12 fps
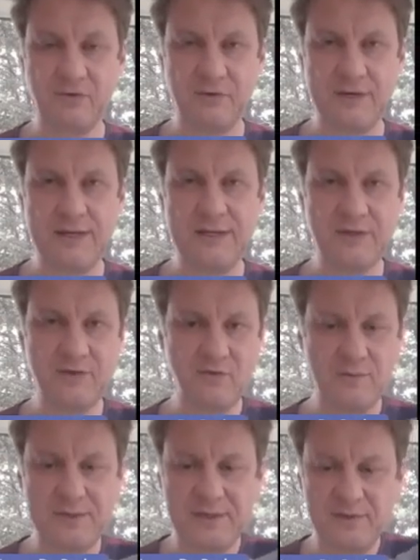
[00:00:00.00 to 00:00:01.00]
3.
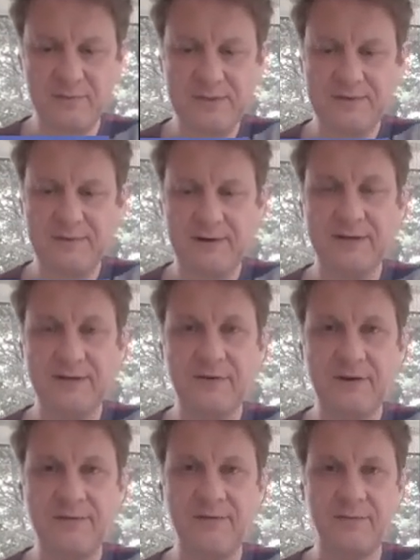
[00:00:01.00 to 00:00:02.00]
So we subtract
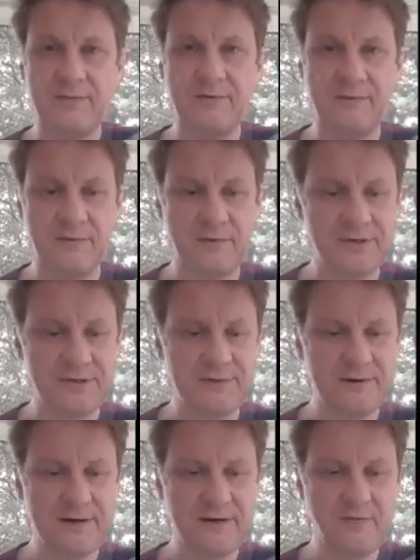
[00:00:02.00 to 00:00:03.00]
3 from the
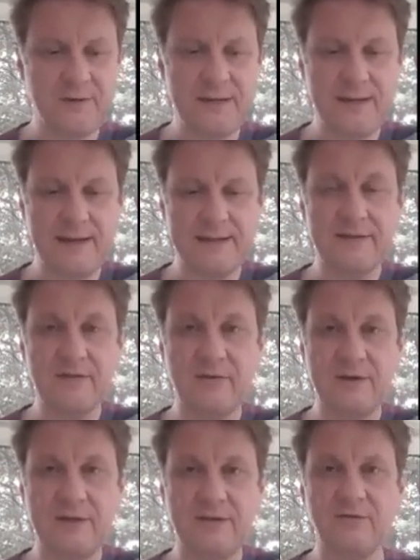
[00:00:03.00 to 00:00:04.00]
first rank, we add
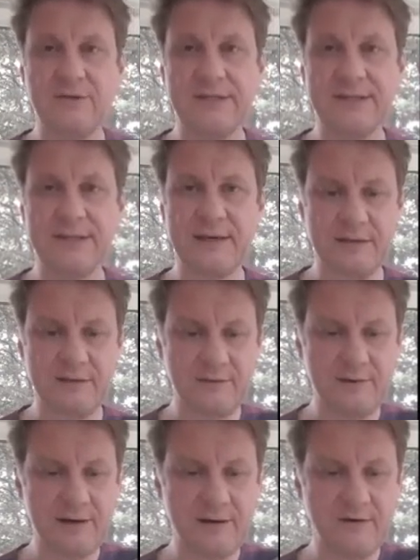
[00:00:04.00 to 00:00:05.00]
3 to the second
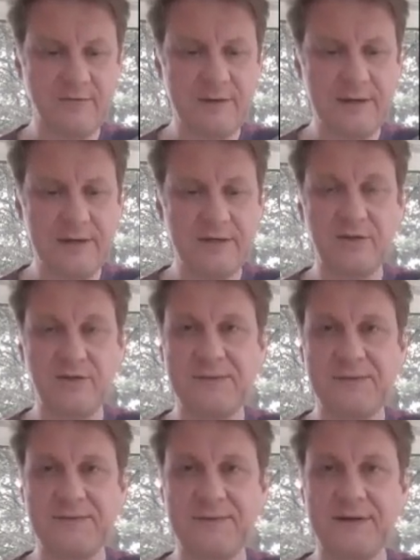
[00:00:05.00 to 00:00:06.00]
rank, we
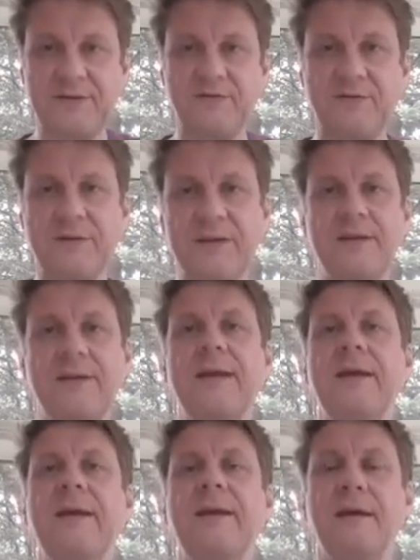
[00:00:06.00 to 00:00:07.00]
subtract 3
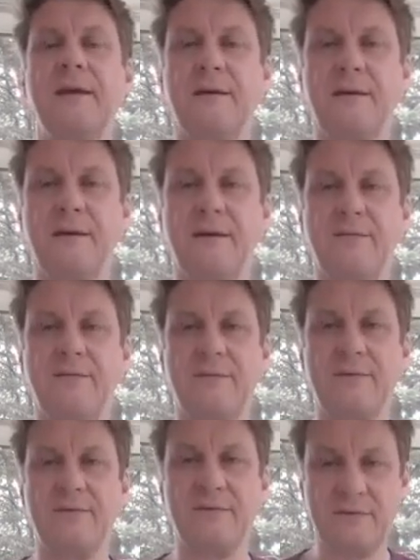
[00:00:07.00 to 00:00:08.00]

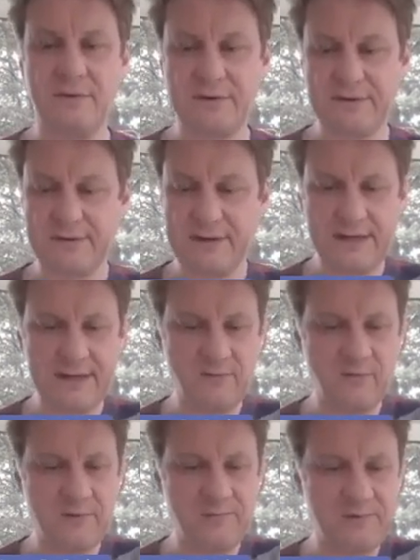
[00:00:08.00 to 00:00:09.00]
from the third rank,
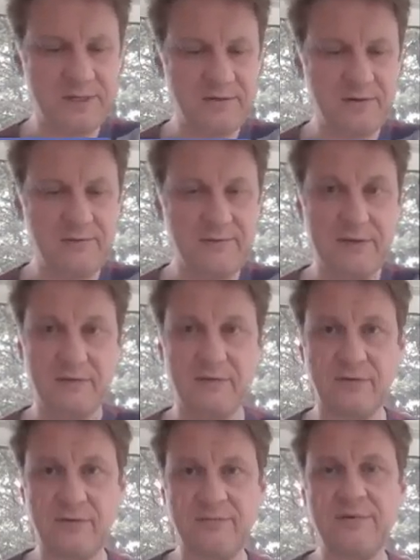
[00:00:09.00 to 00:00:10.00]
and we preserve the
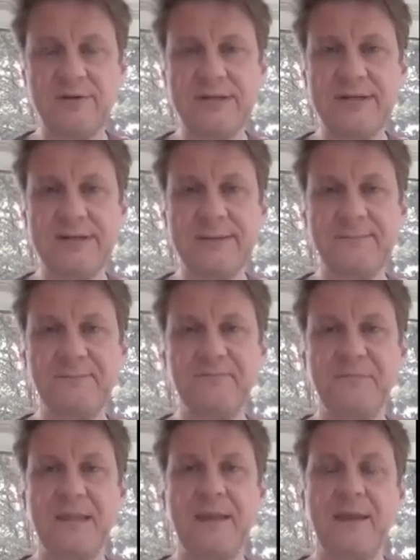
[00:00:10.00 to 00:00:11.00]
other numbers.
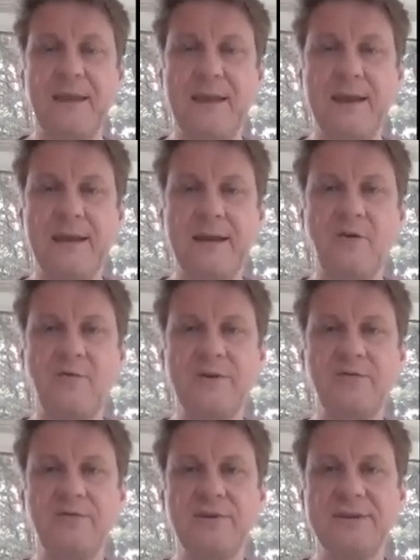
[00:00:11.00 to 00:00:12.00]
And now we
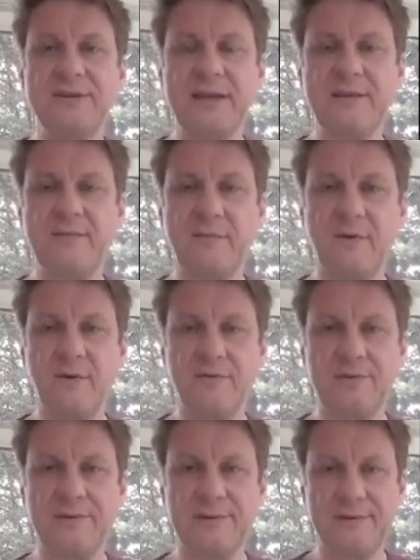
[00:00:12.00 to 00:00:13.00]
do the same
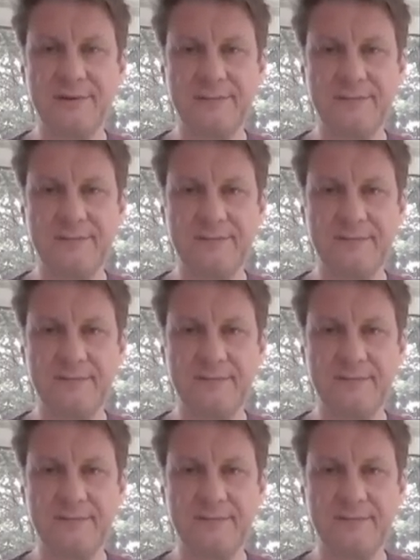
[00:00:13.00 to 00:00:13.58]
on the